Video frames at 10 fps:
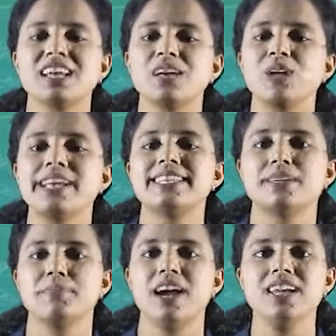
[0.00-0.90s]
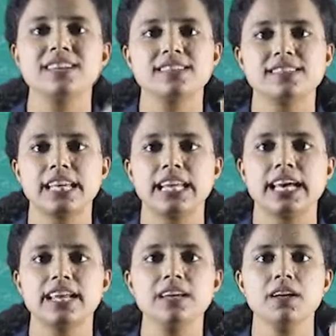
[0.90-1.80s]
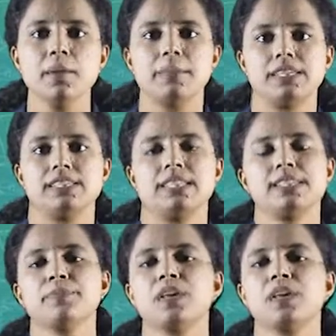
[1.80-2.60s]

regulated by the ciliary muscles.